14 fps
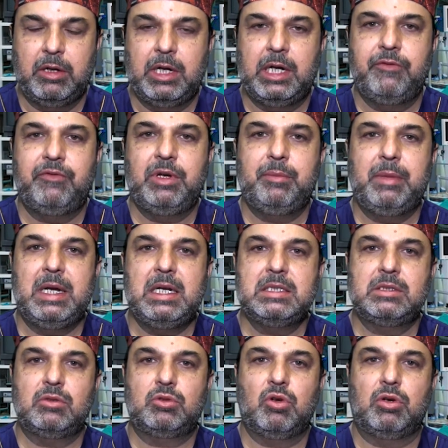in
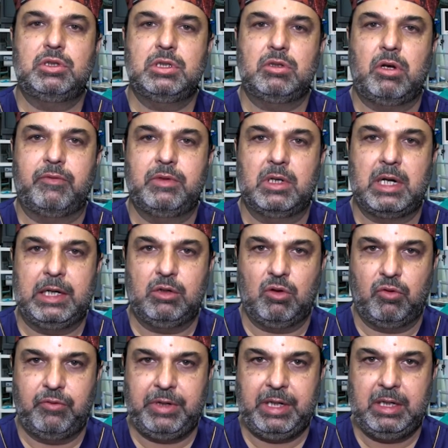females torsion of the right
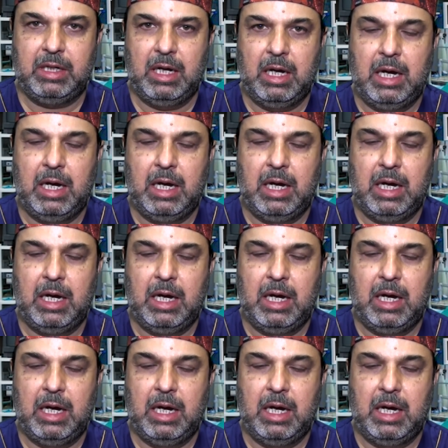ovary,